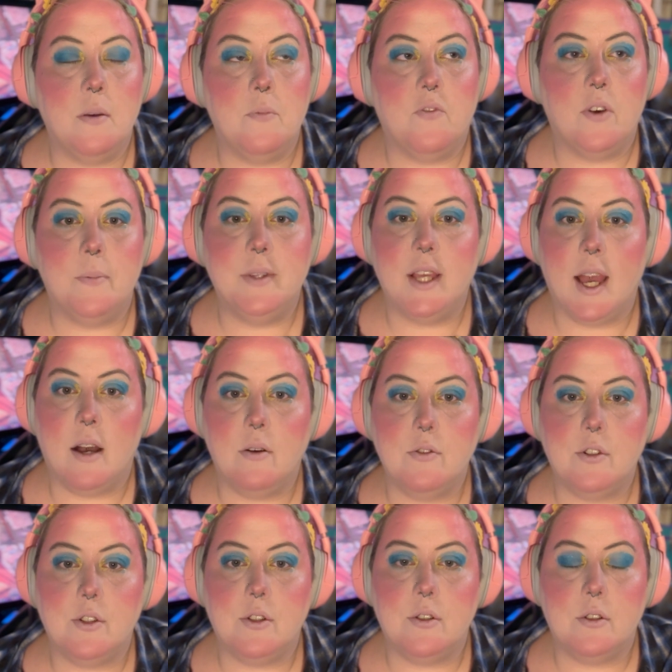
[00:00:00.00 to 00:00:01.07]
them from the
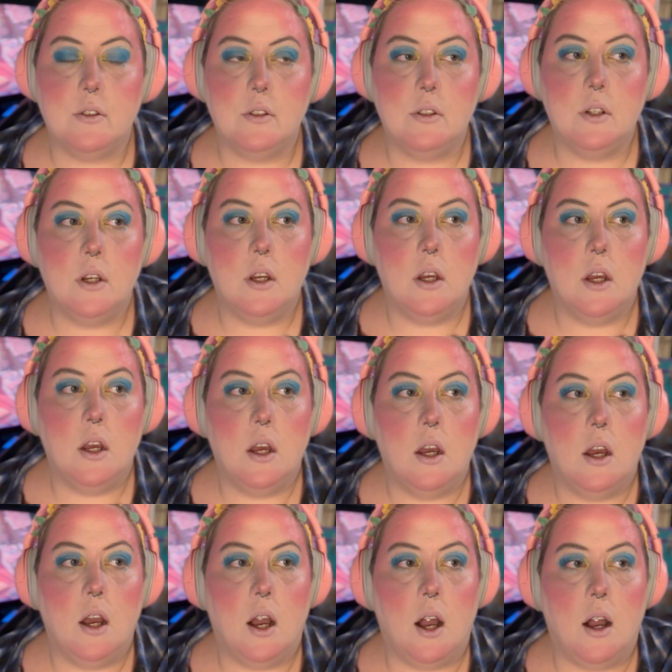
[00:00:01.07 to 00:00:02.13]
couch.
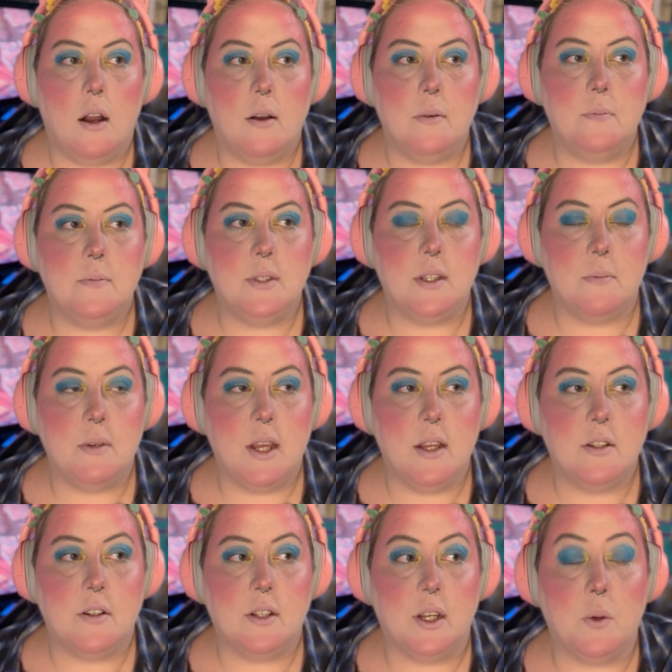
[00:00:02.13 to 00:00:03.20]
Some
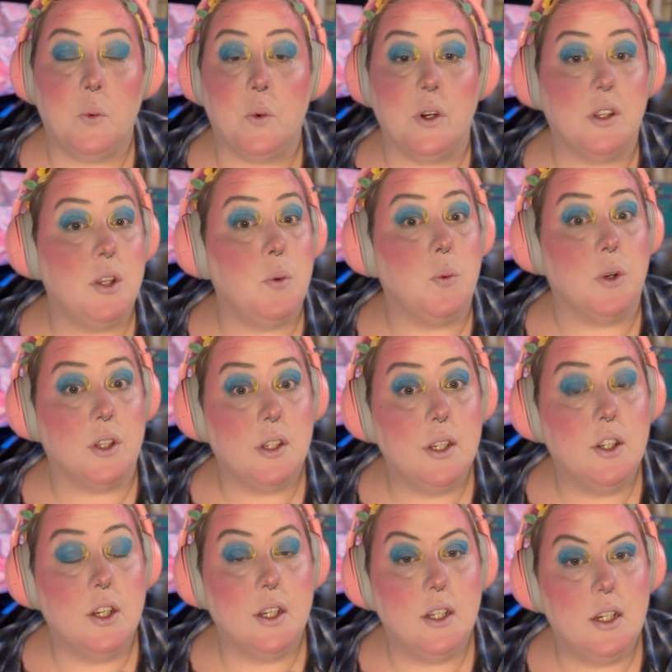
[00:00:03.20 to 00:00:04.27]
days are like really, really
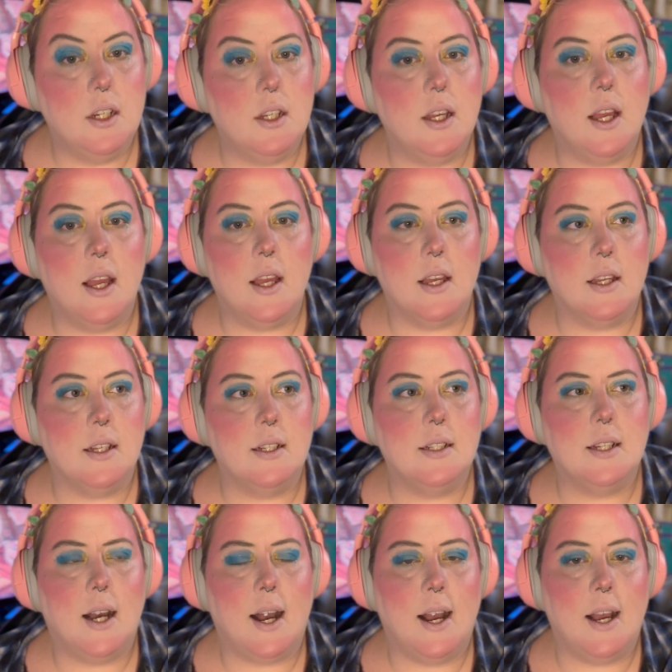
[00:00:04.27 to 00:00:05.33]
good
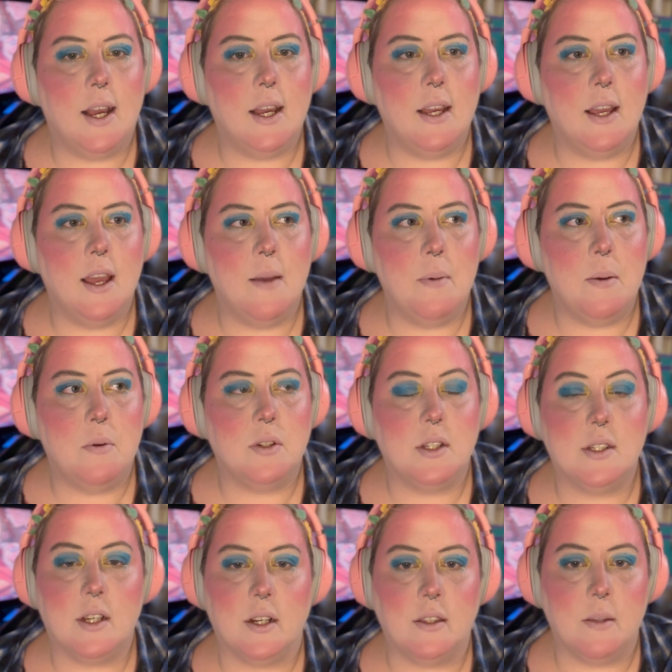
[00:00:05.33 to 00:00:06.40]
and I am able to
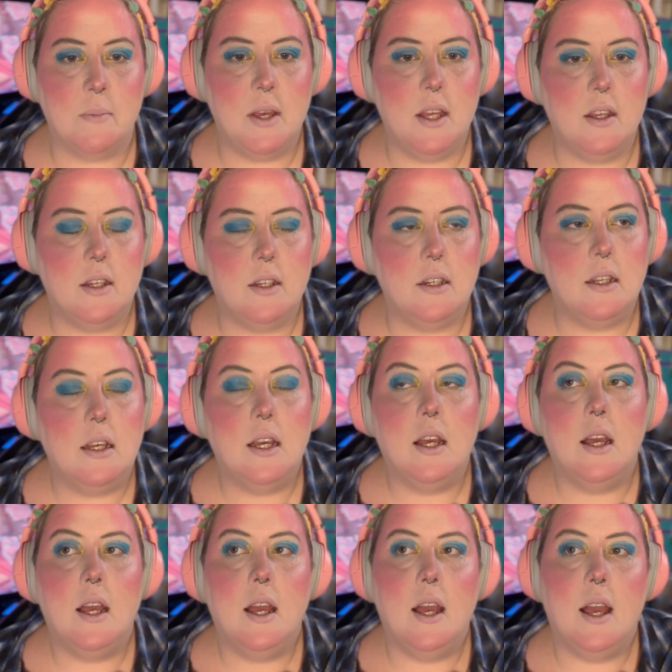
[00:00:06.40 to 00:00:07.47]
tuck them in
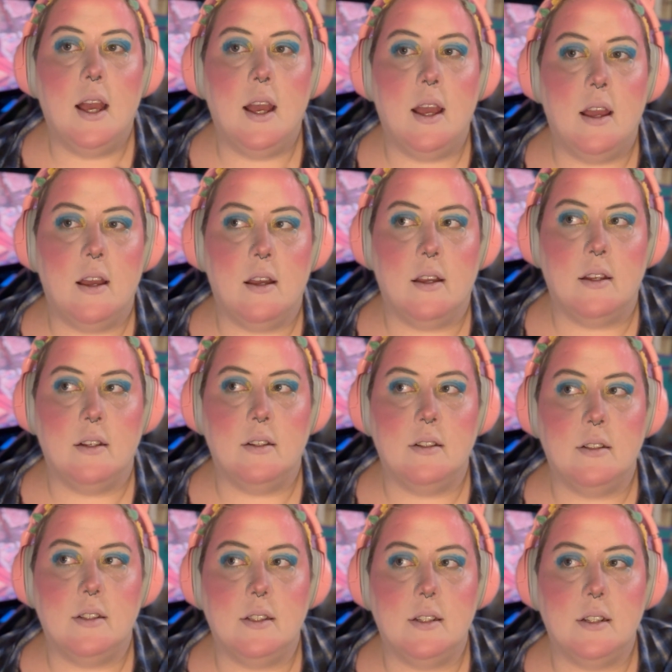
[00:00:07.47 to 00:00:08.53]

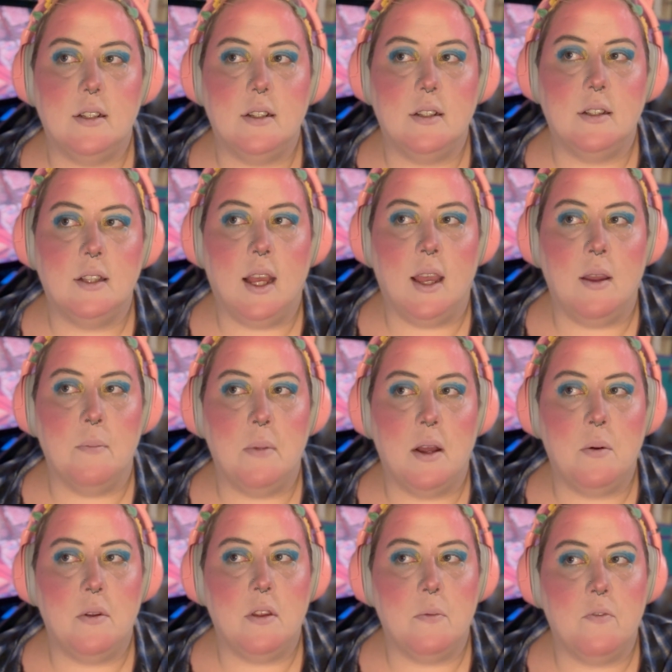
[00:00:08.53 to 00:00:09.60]
and lay in
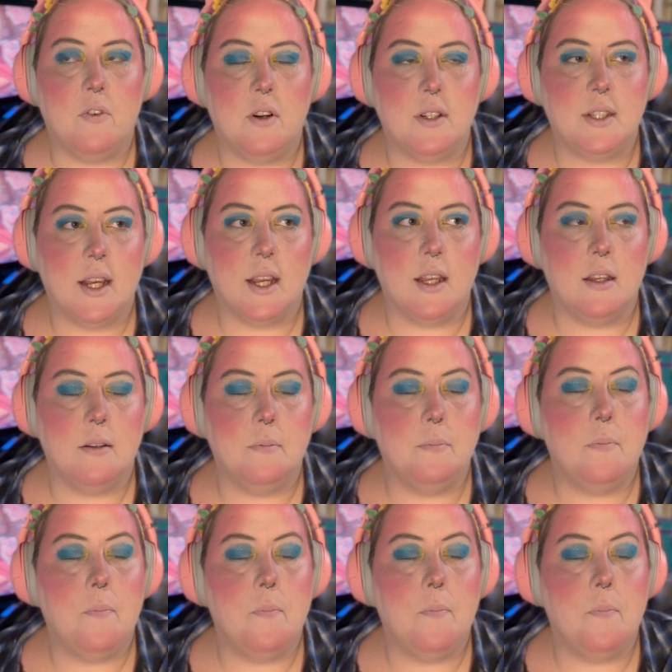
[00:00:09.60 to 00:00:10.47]
bed with them for a second.